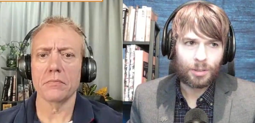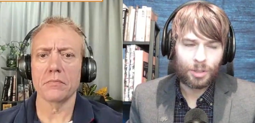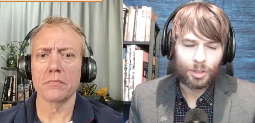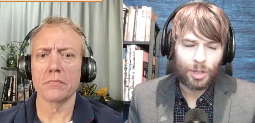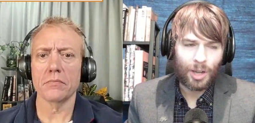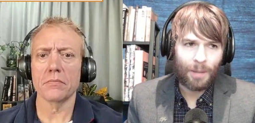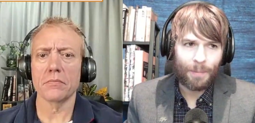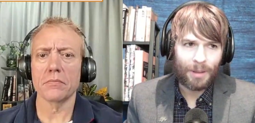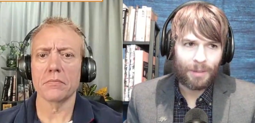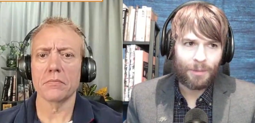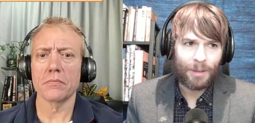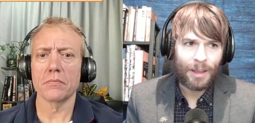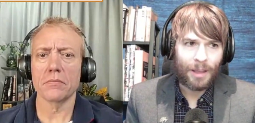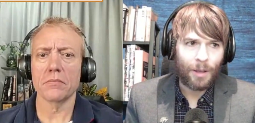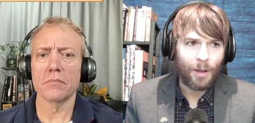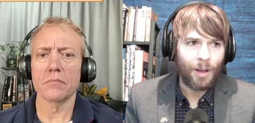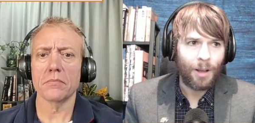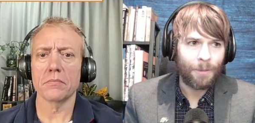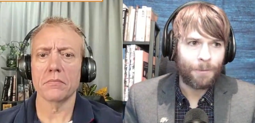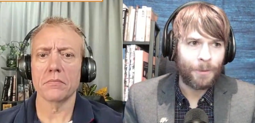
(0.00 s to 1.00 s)
Speaker 1: Sean McVay
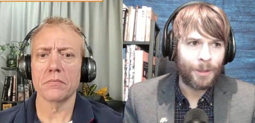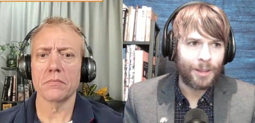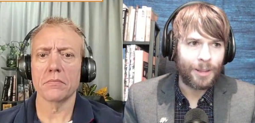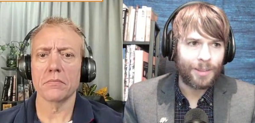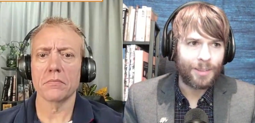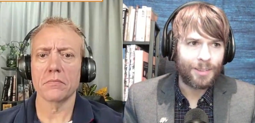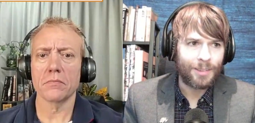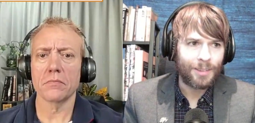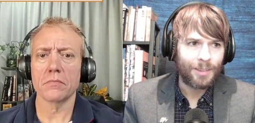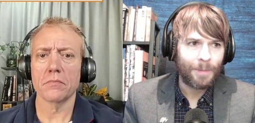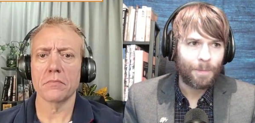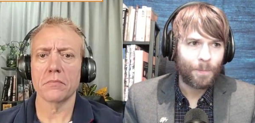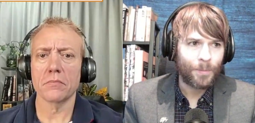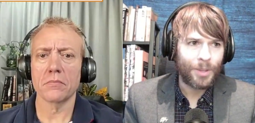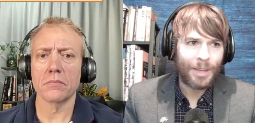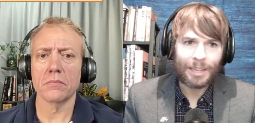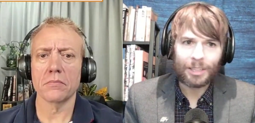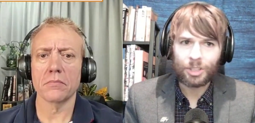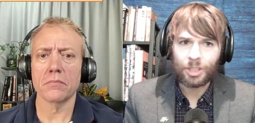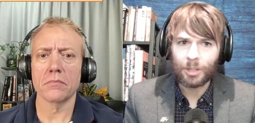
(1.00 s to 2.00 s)
offense
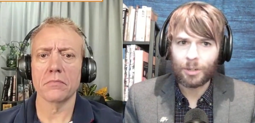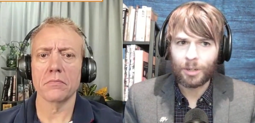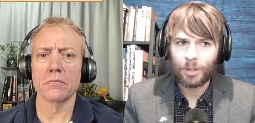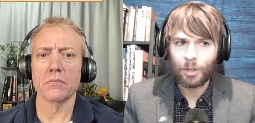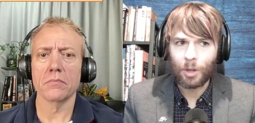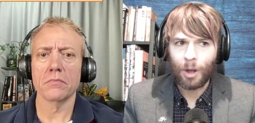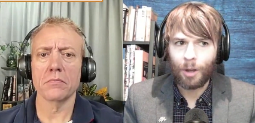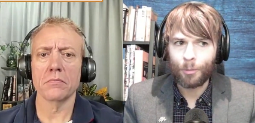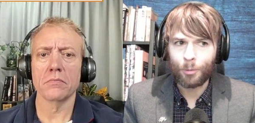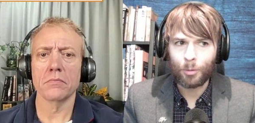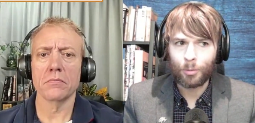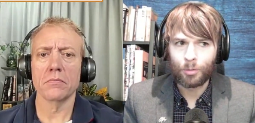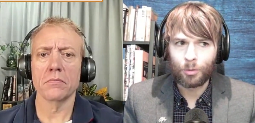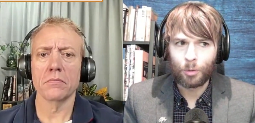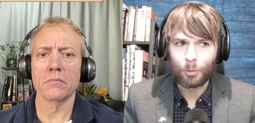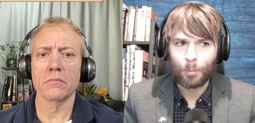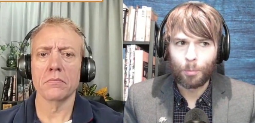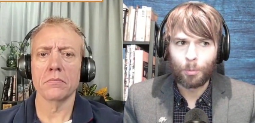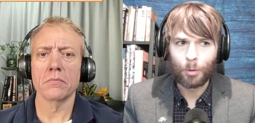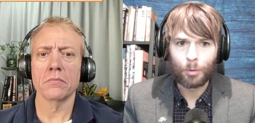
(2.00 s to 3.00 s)
got Jared Goff to a
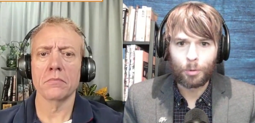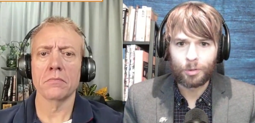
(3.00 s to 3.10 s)
Super Bowl,